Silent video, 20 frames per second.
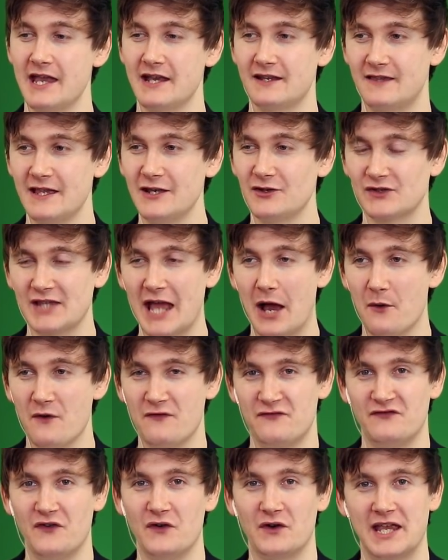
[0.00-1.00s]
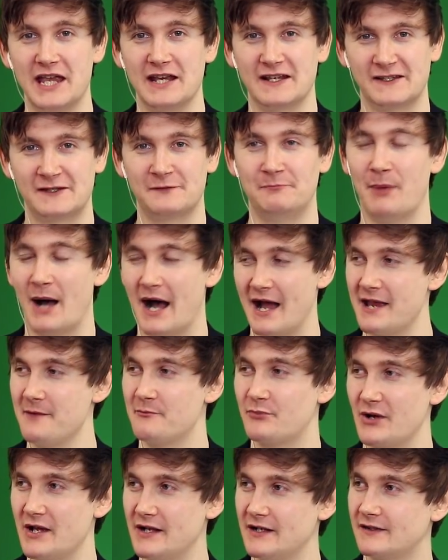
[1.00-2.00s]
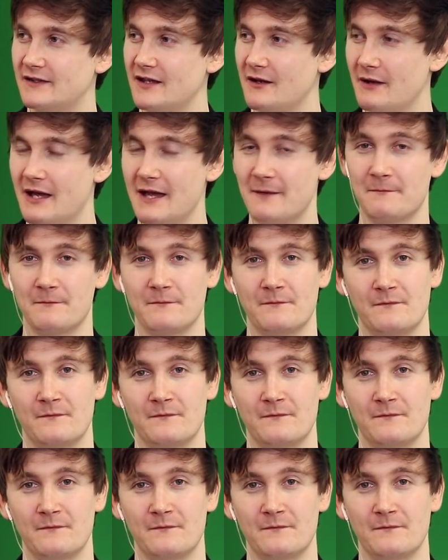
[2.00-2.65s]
You'd think just out of fucking spite Britain would do it.